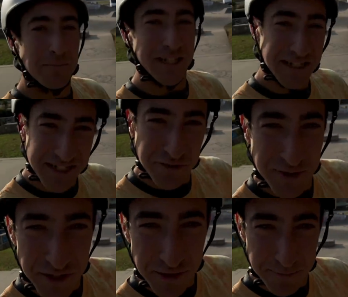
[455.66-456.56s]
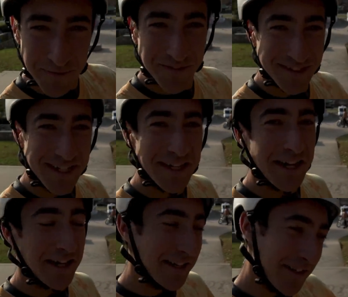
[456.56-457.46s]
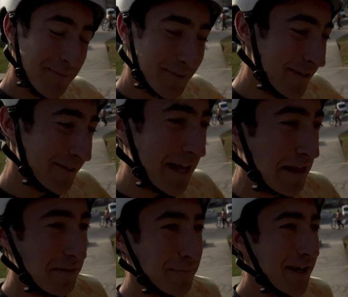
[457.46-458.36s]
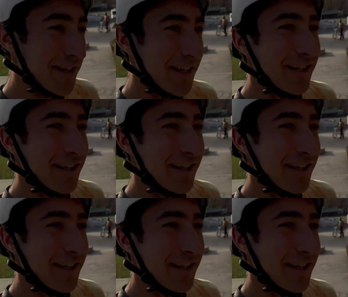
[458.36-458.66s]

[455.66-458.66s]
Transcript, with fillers: I'm gonna continue with the GoPro for a second. I got a couple other lines in mind